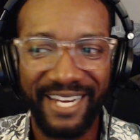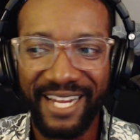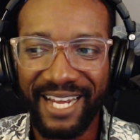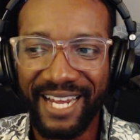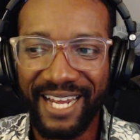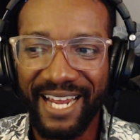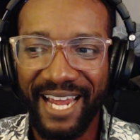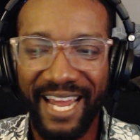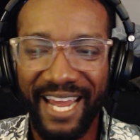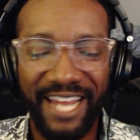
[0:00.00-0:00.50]

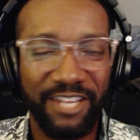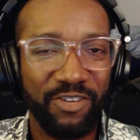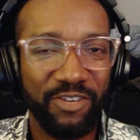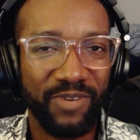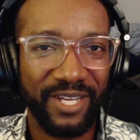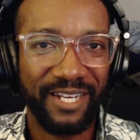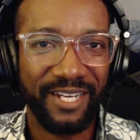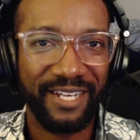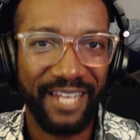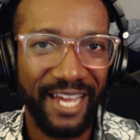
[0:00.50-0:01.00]
and you
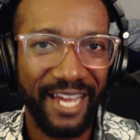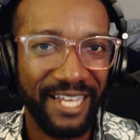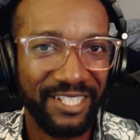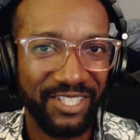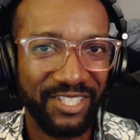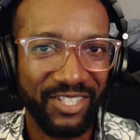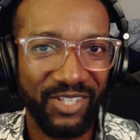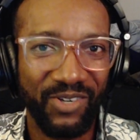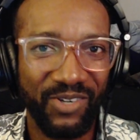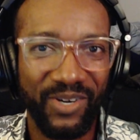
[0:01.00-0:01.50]
can dance
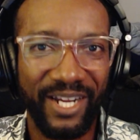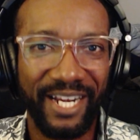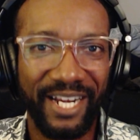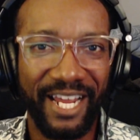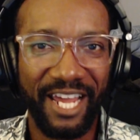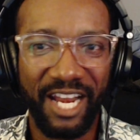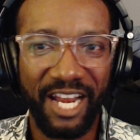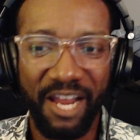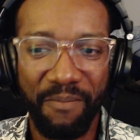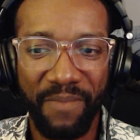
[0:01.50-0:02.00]
to it
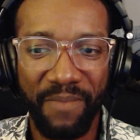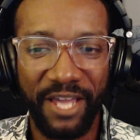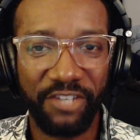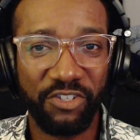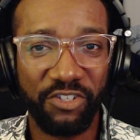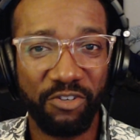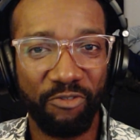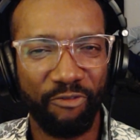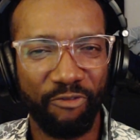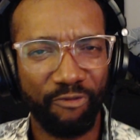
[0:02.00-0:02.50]
and it makes
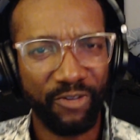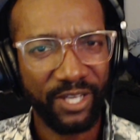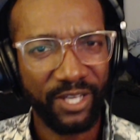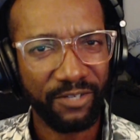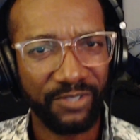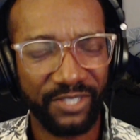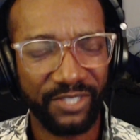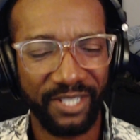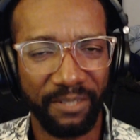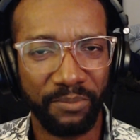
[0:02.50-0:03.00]
you feel
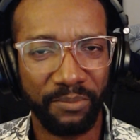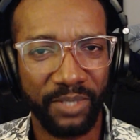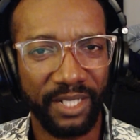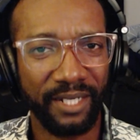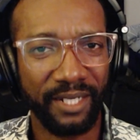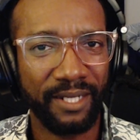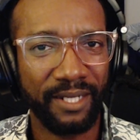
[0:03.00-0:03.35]
something,